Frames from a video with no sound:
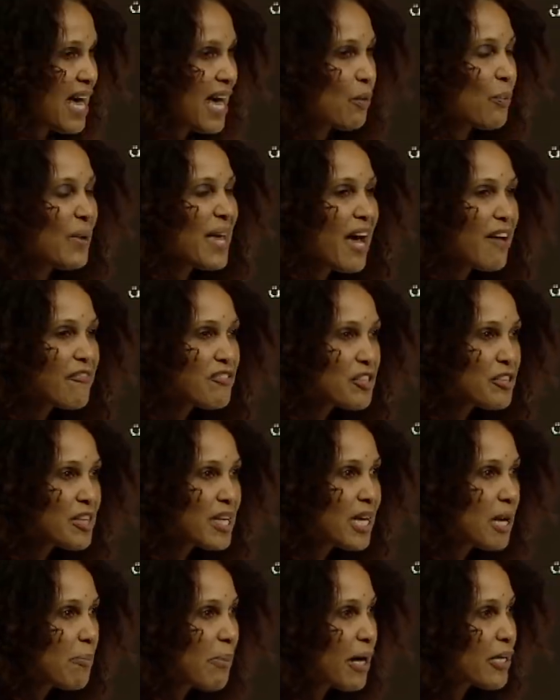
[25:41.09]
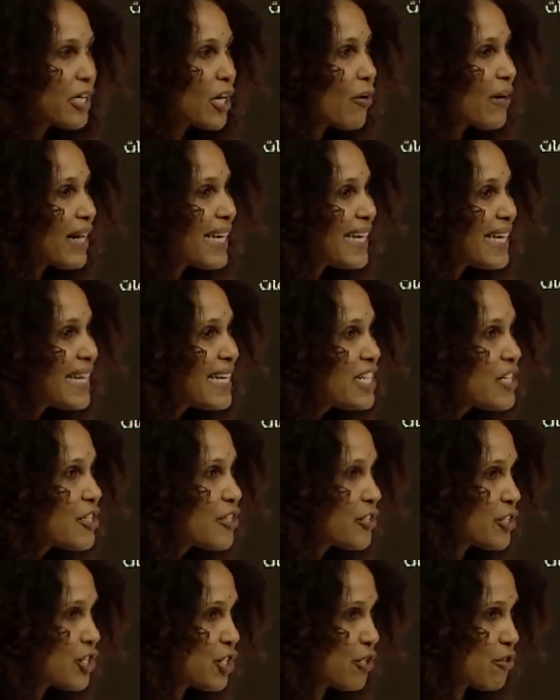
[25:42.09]
We have to think about our
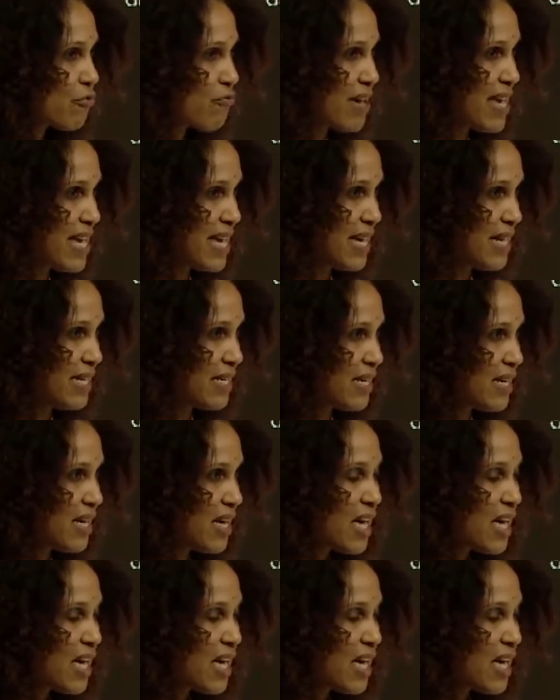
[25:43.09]
inner terrain,